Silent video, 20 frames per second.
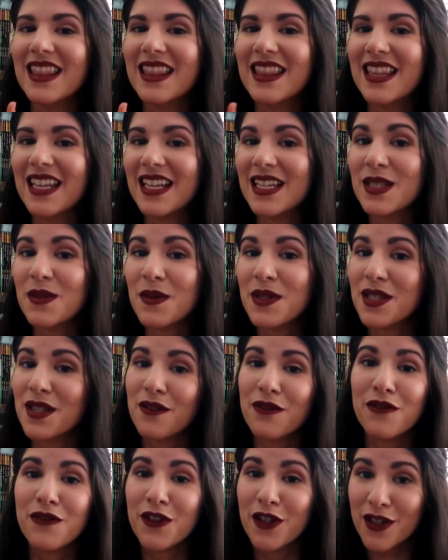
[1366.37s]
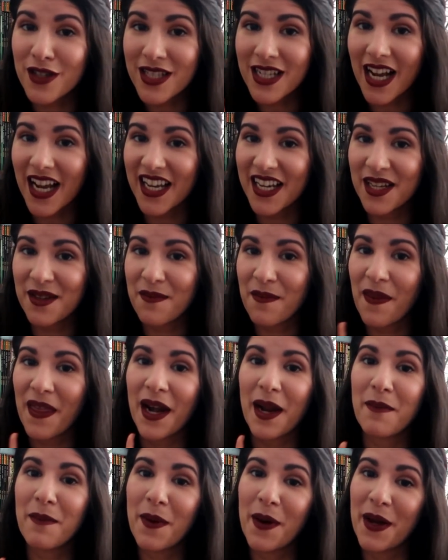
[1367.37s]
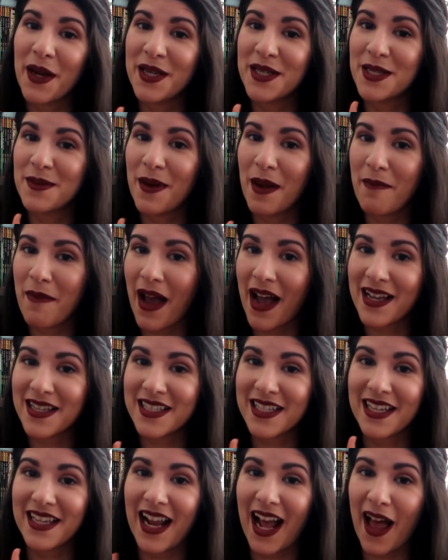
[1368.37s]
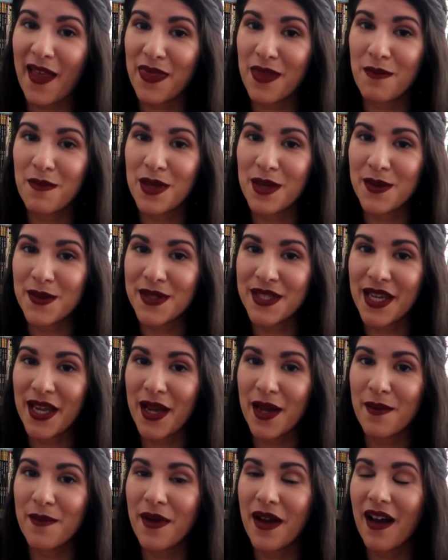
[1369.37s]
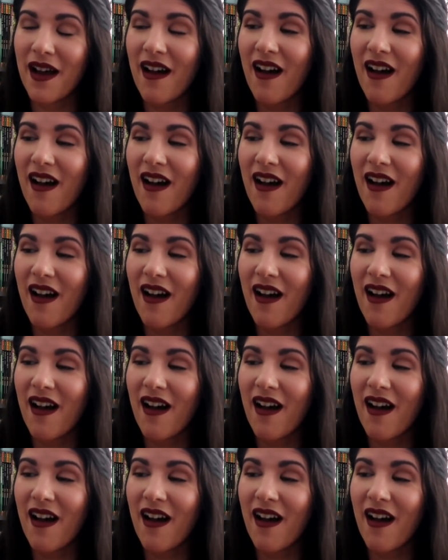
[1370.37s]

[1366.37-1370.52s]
This was the first item that I put into my basket at the museum.